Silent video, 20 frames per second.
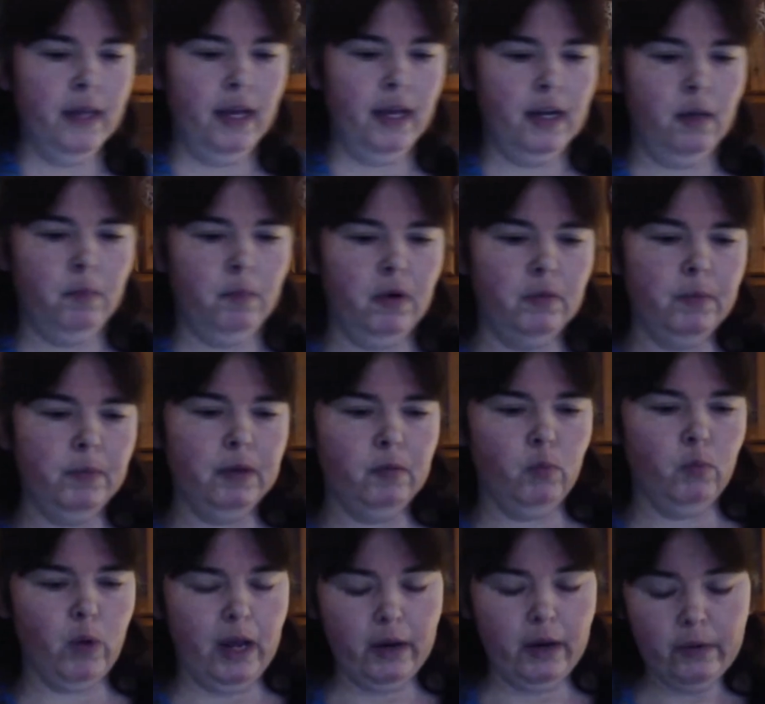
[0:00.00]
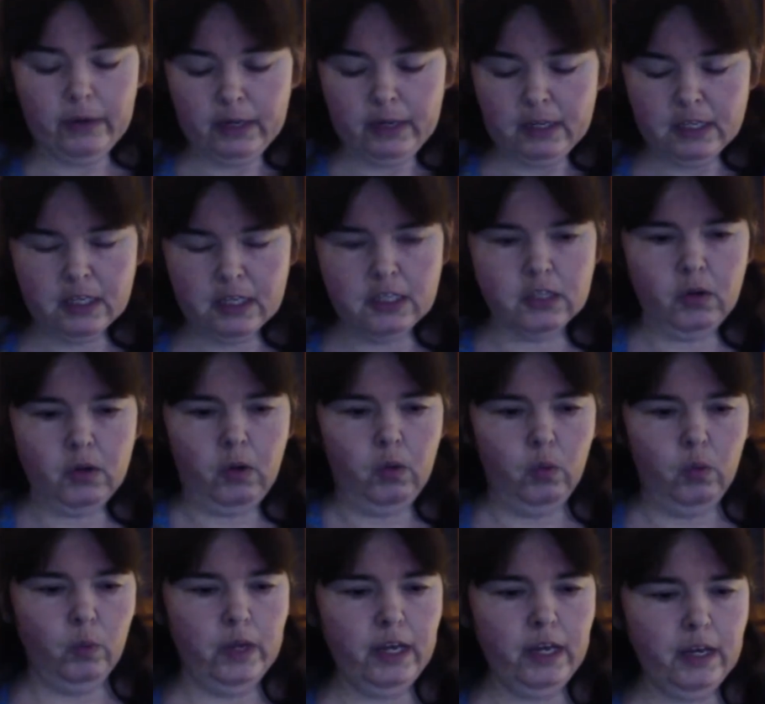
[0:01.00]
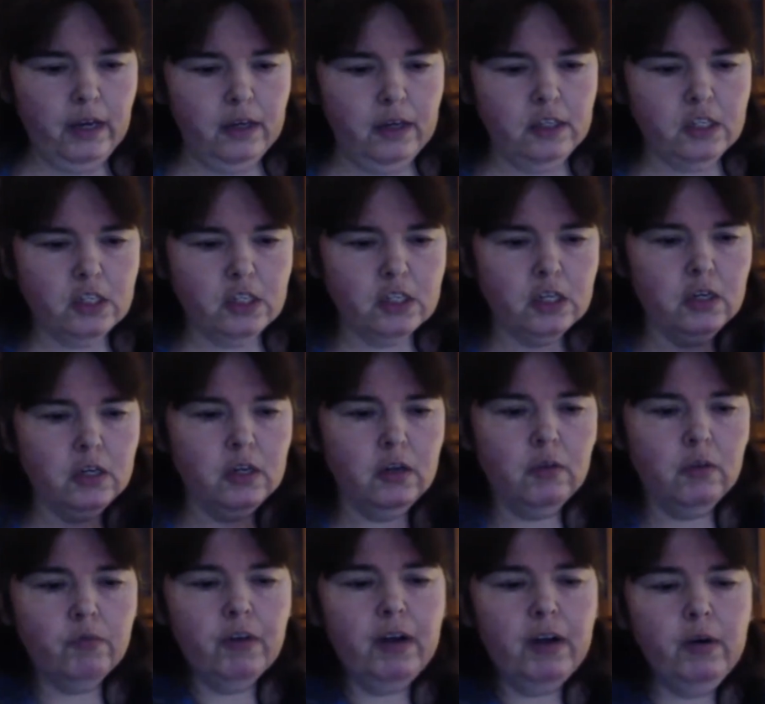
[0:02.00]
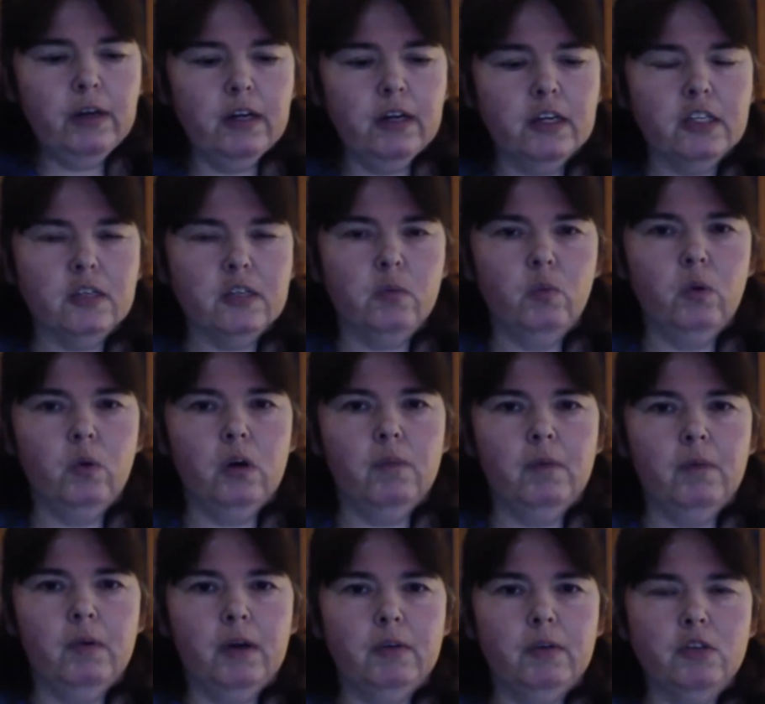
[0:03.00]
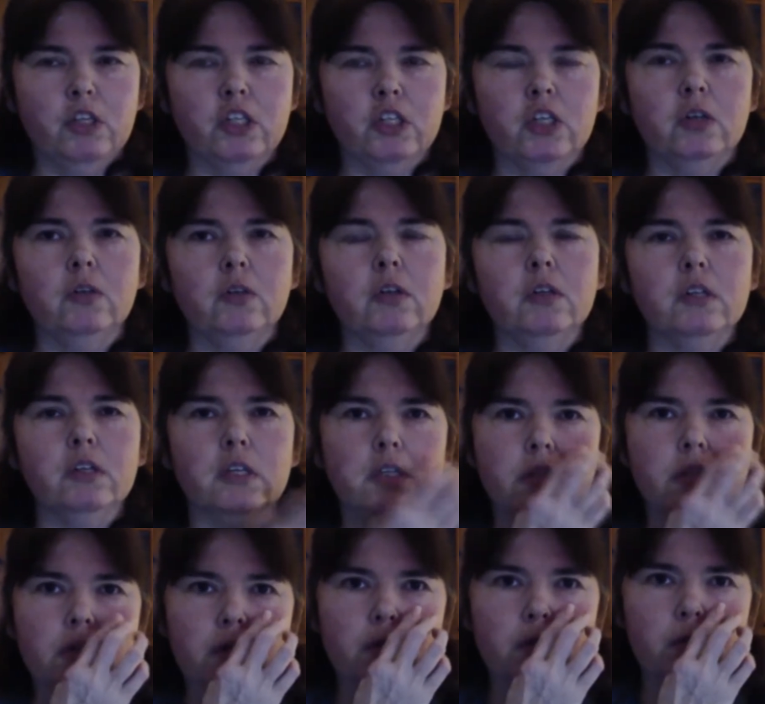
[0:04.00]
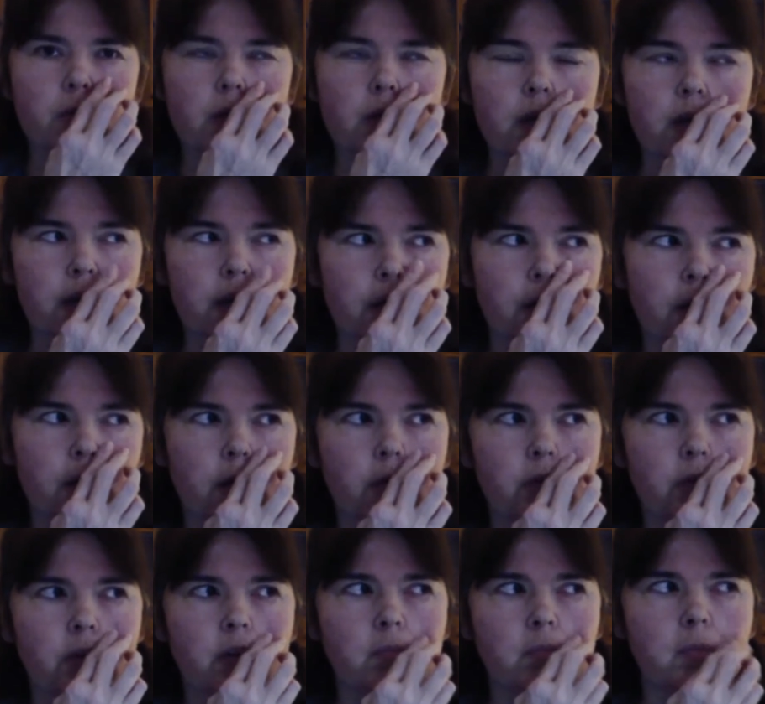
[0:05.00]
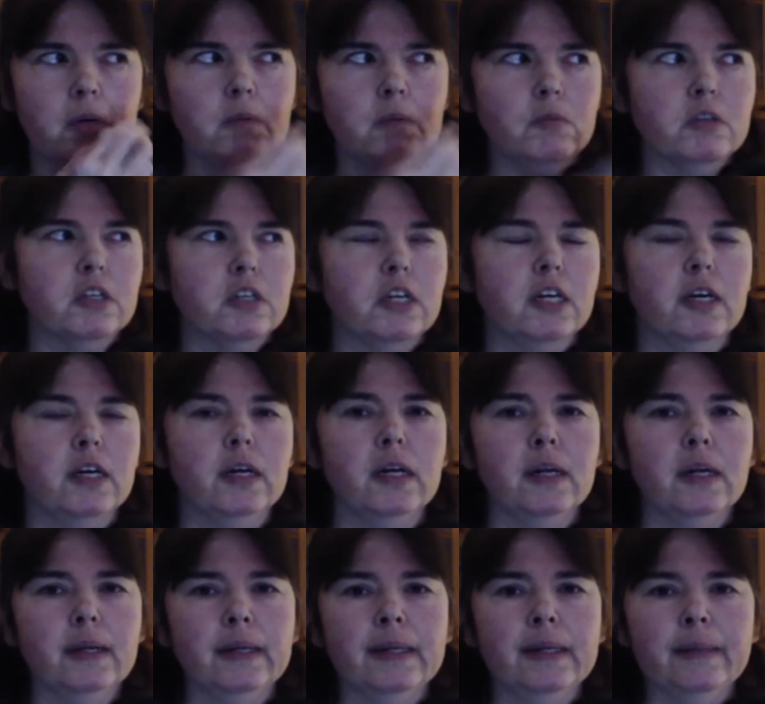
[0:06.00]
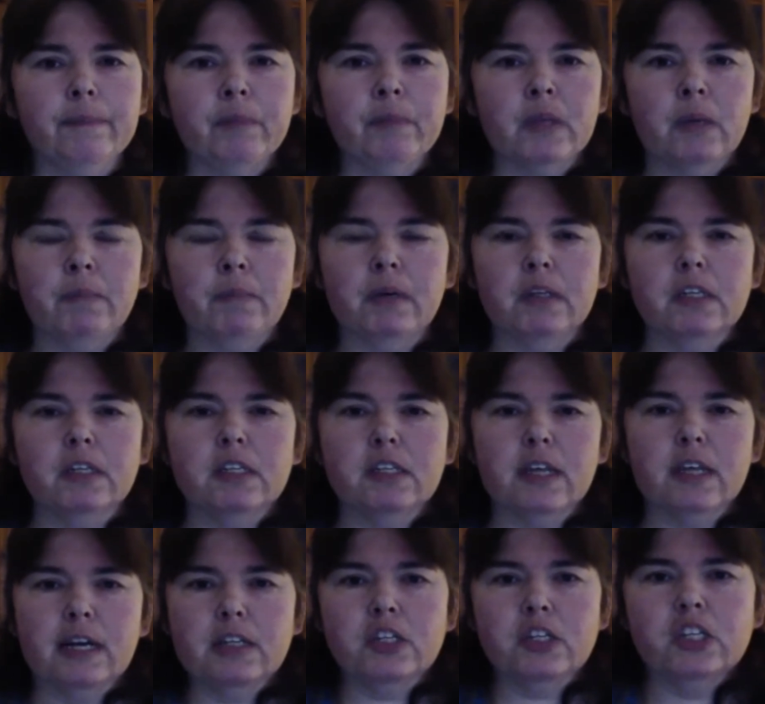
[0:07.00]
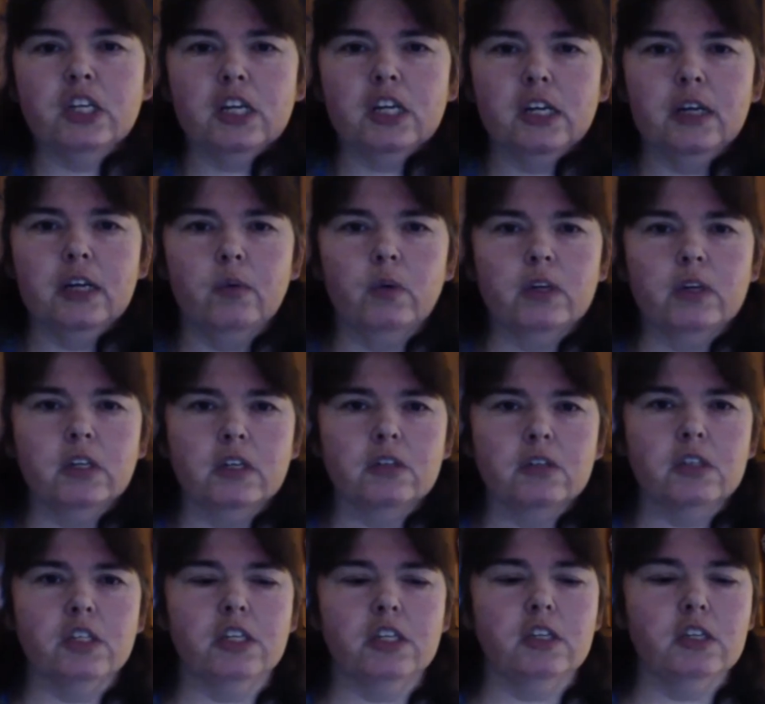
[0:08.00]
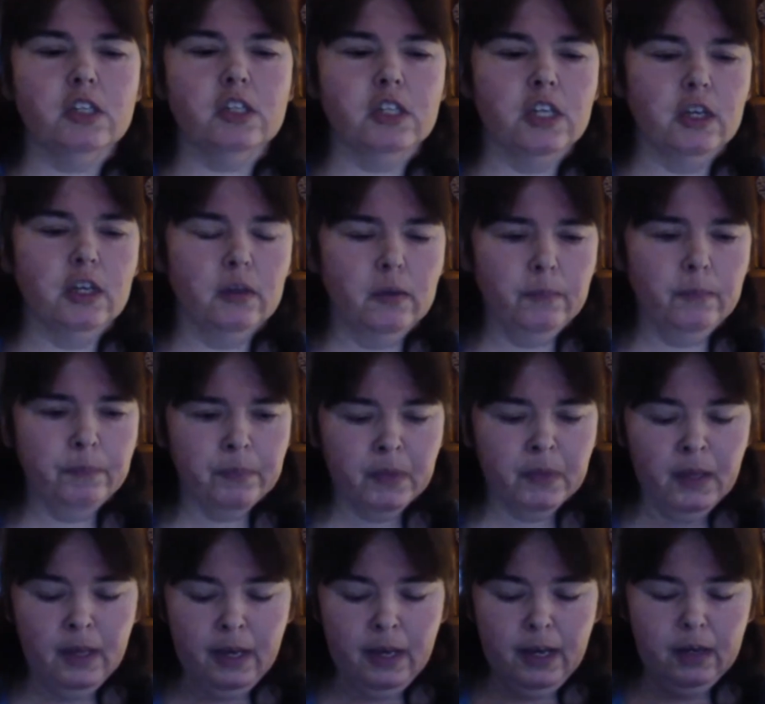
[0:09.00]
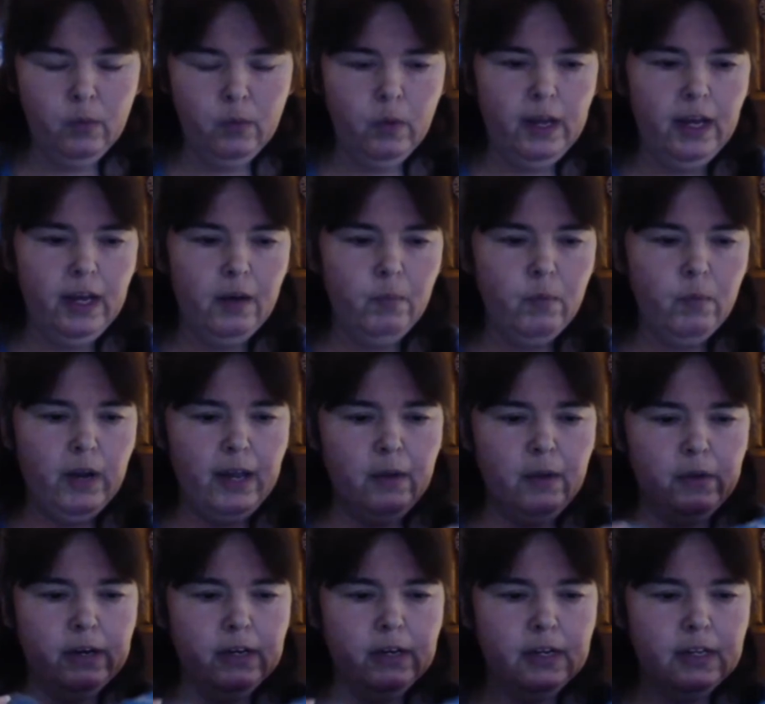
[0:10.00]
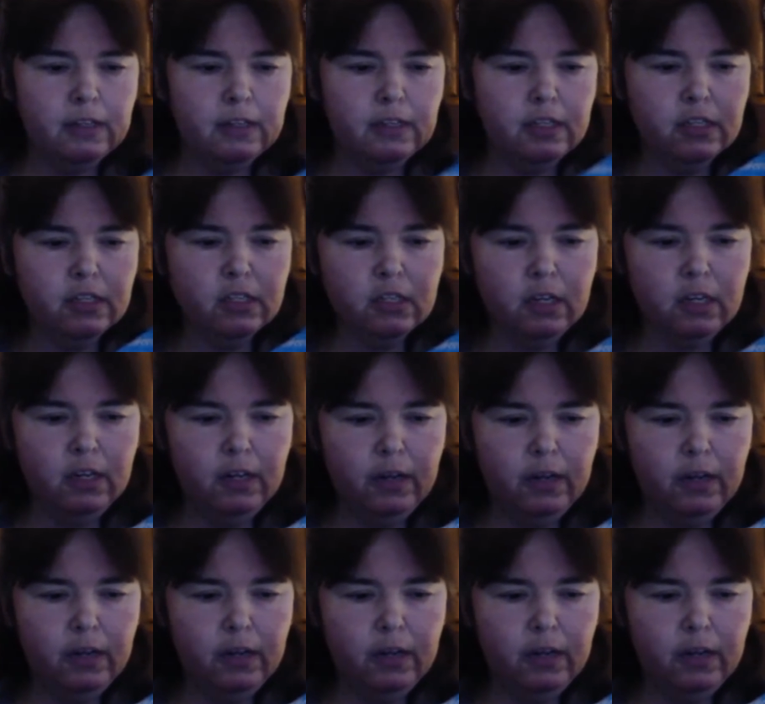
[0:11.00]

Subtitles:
And I've been wearing this all week. It's very nice and warm around the shoulders. It's not really cold at the moment here, but it gets chilly when you sit still. And the way I'm wearing it is,